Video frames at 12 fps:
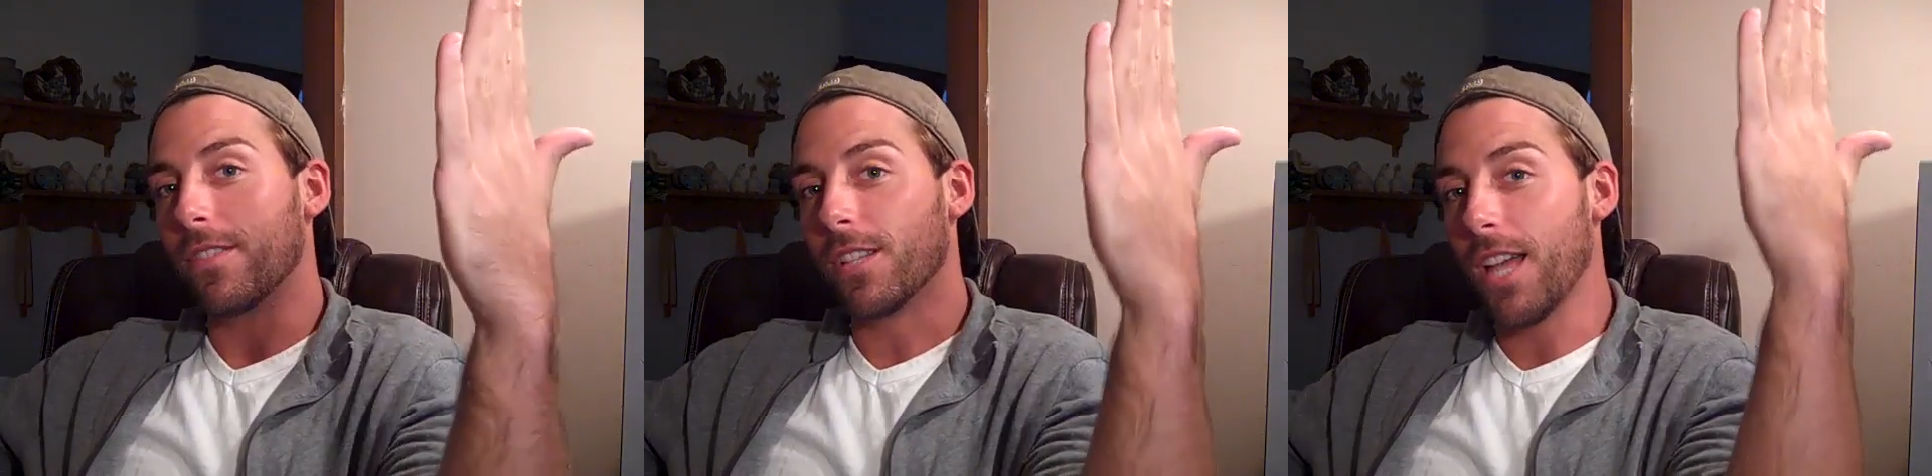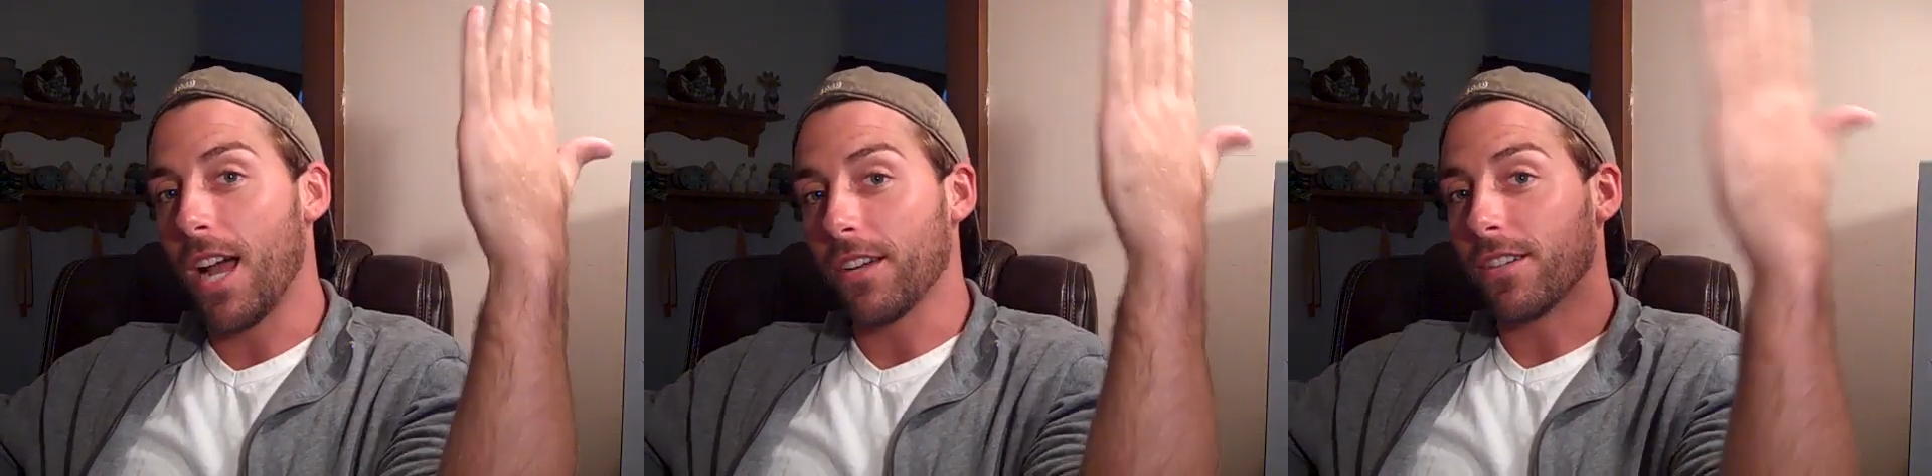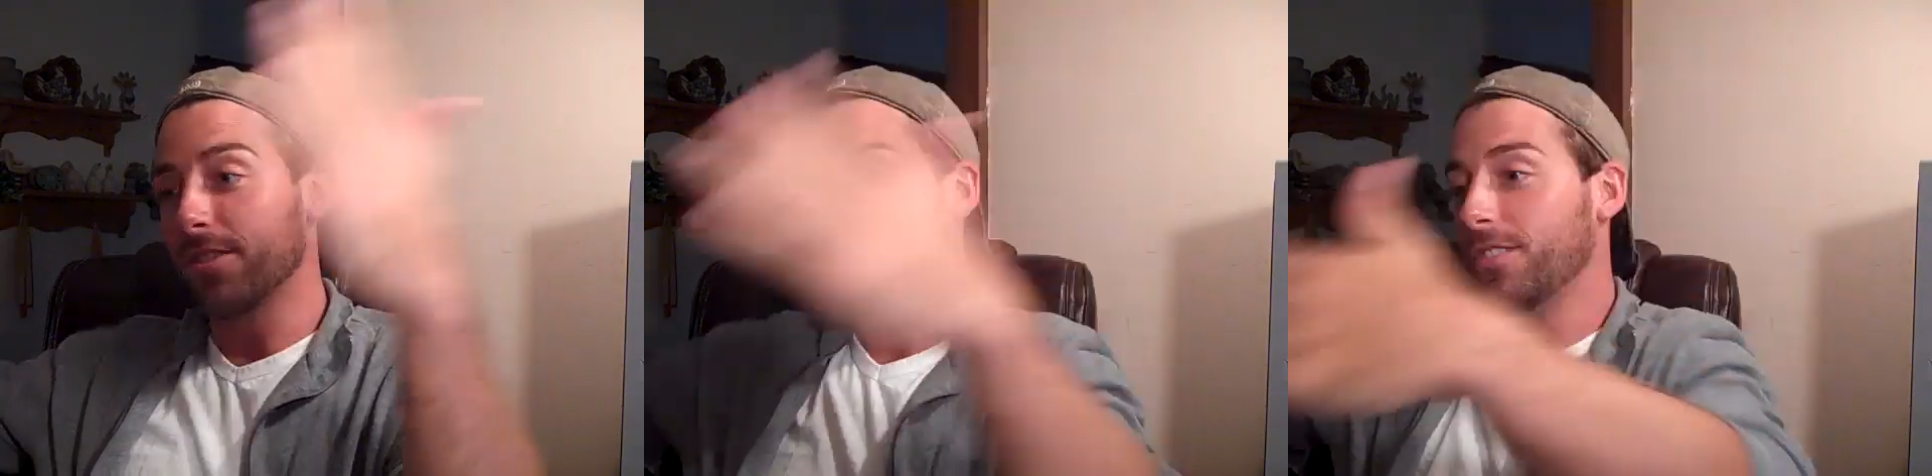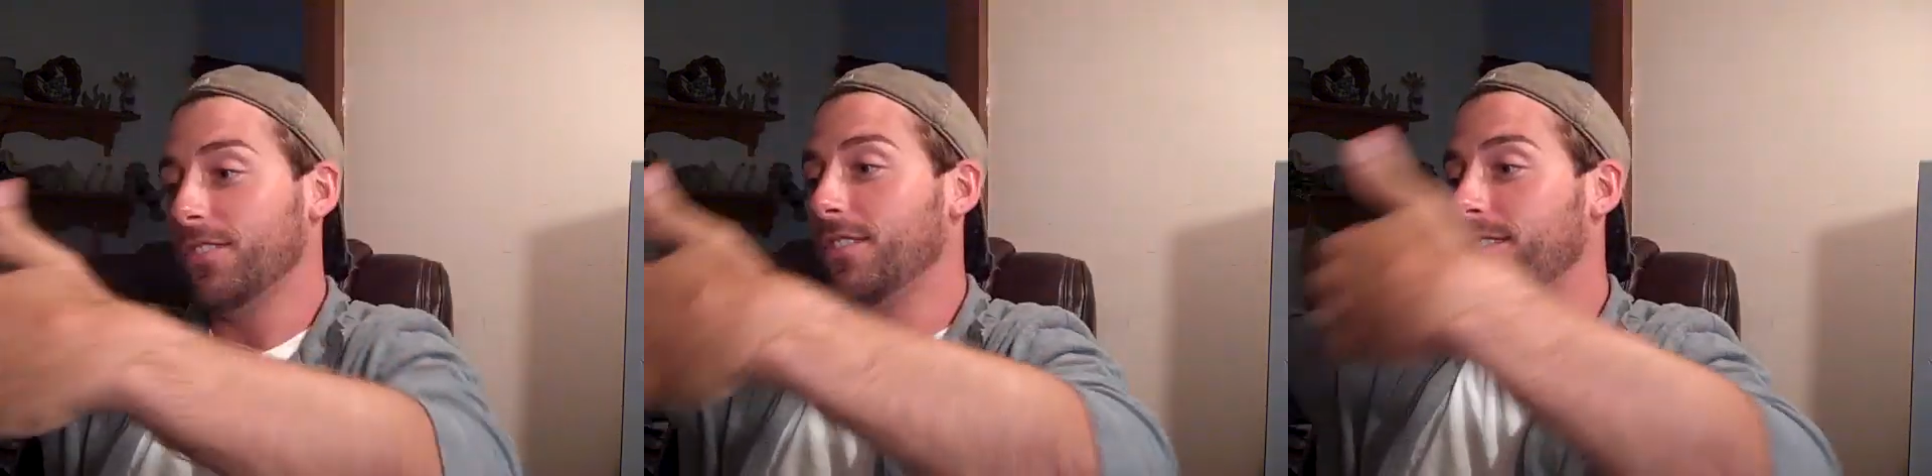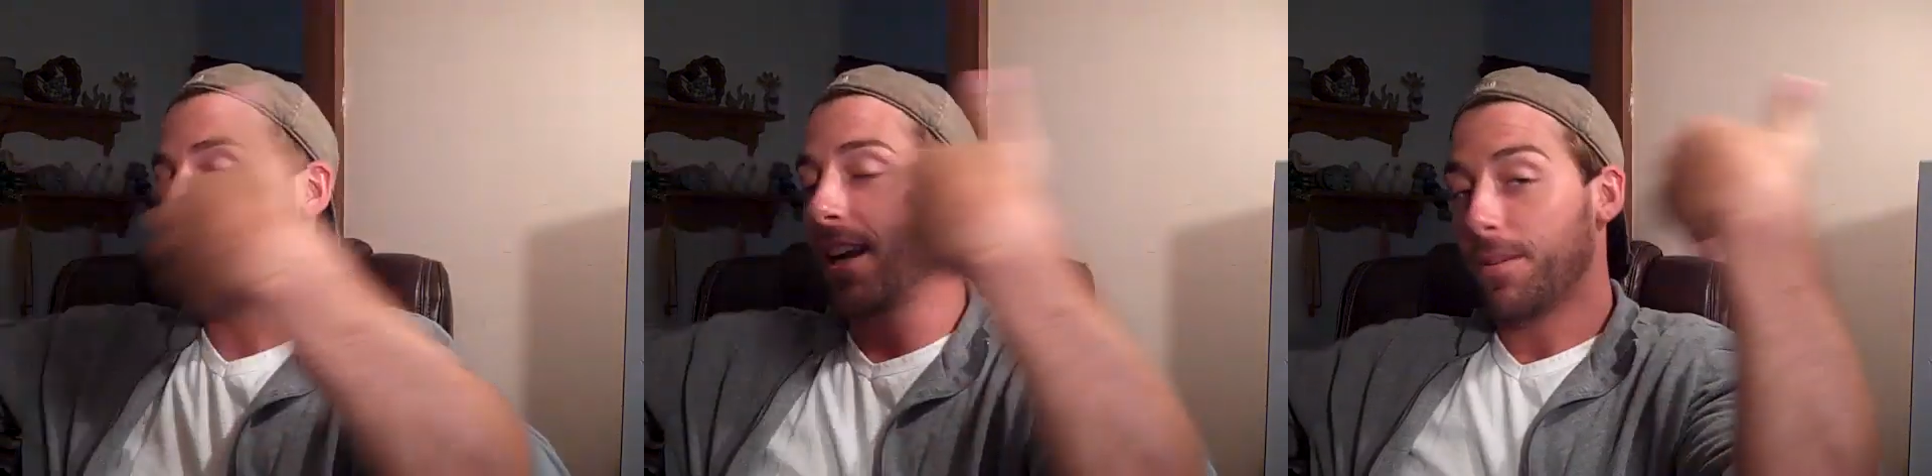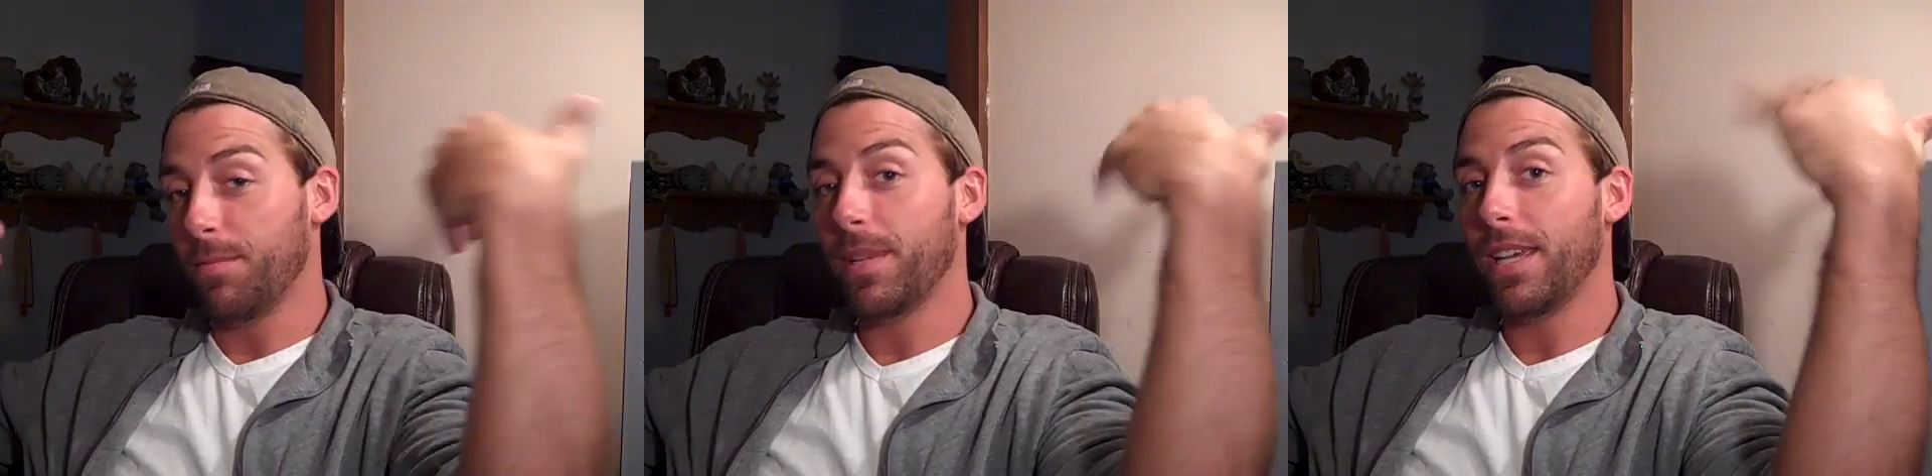the locker because it's
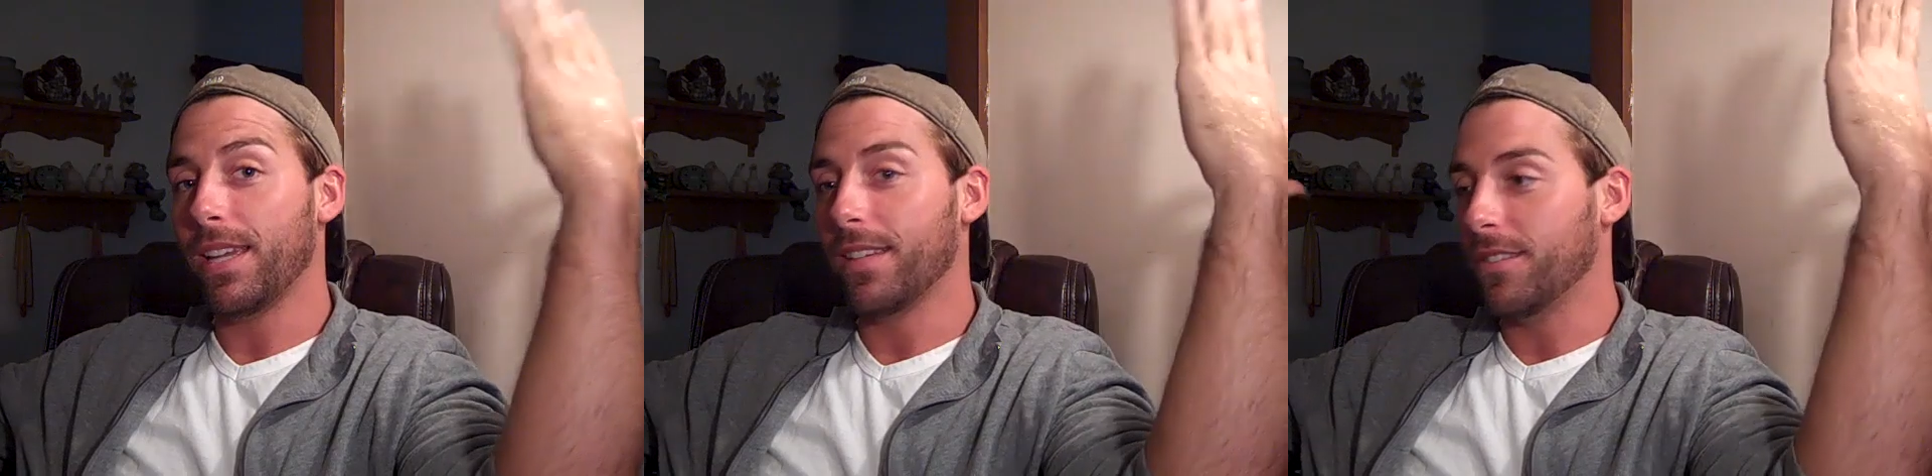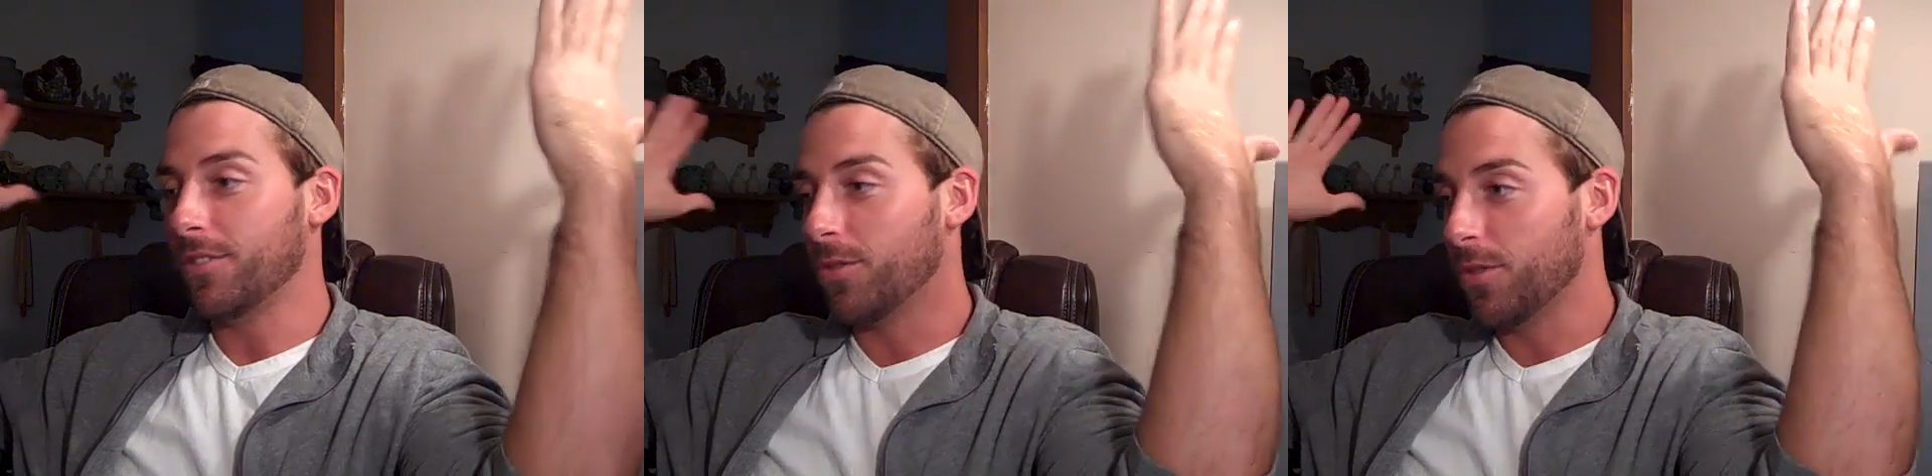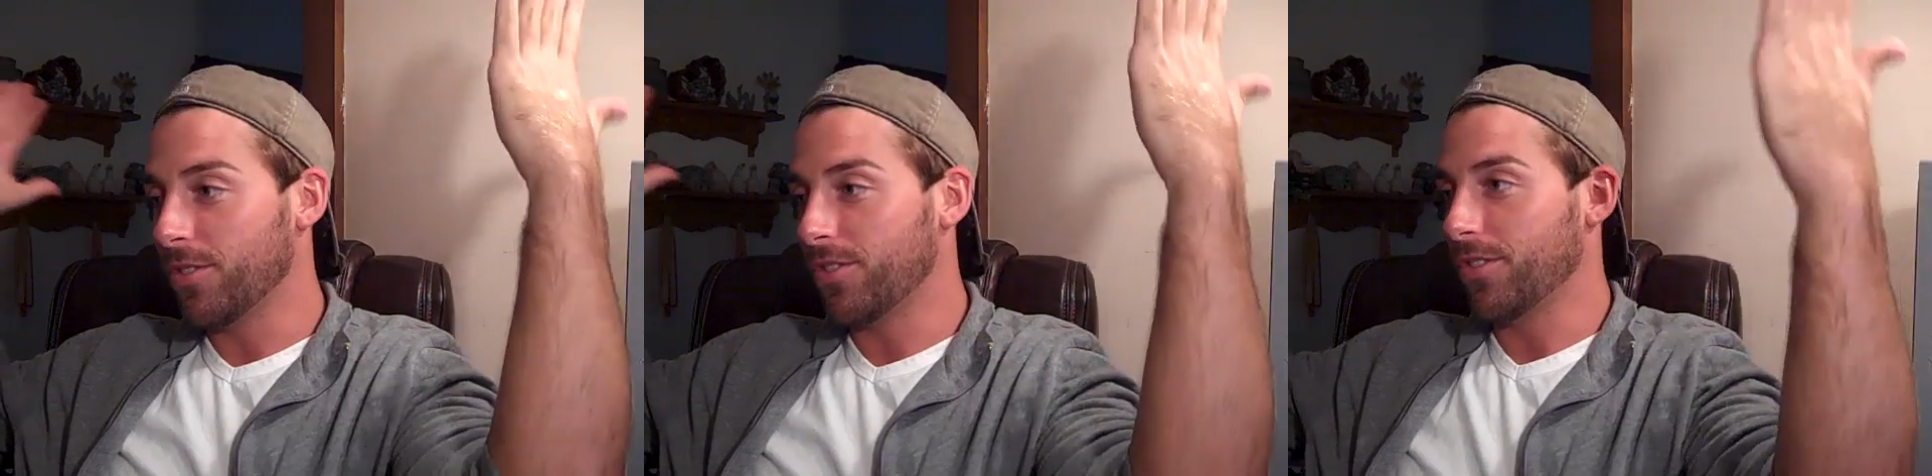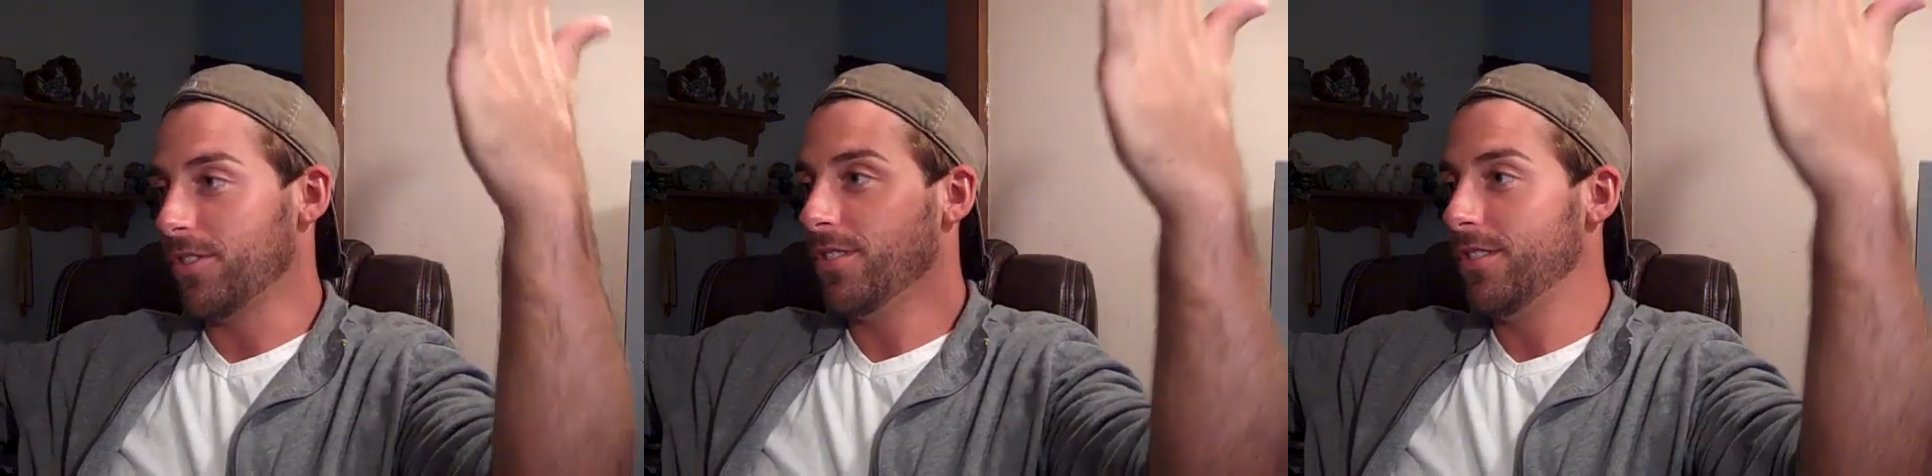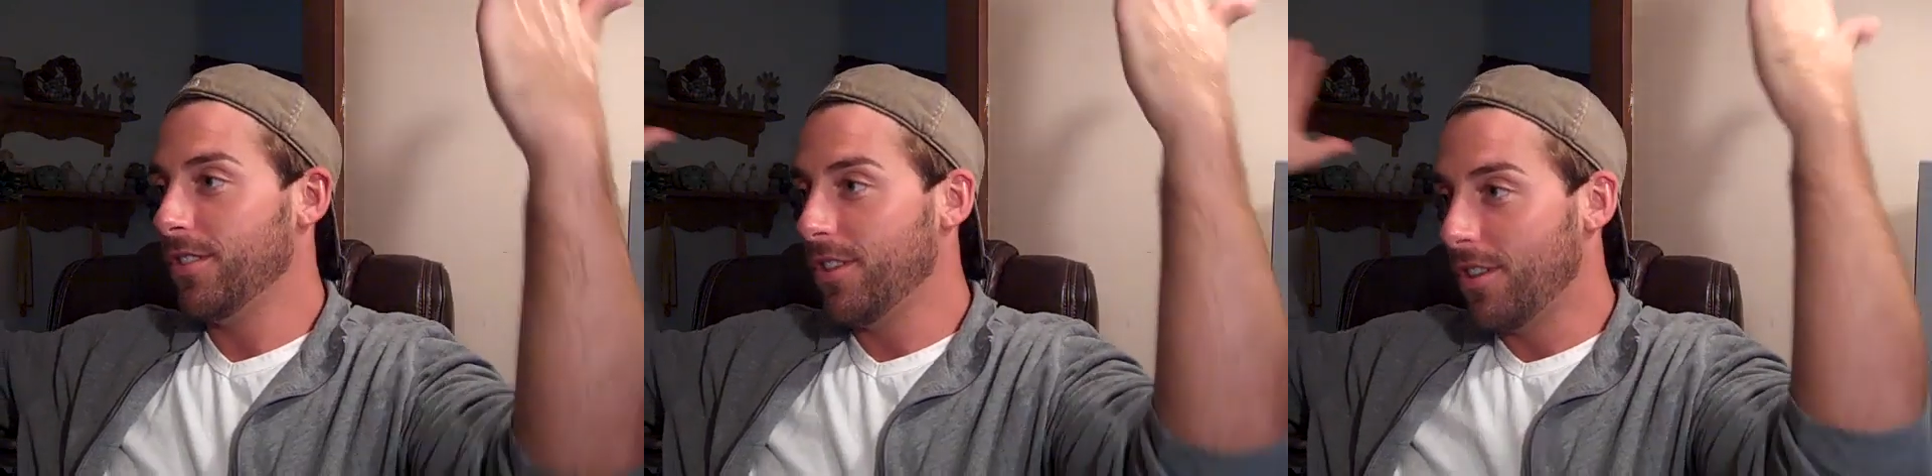kind of big and the doors are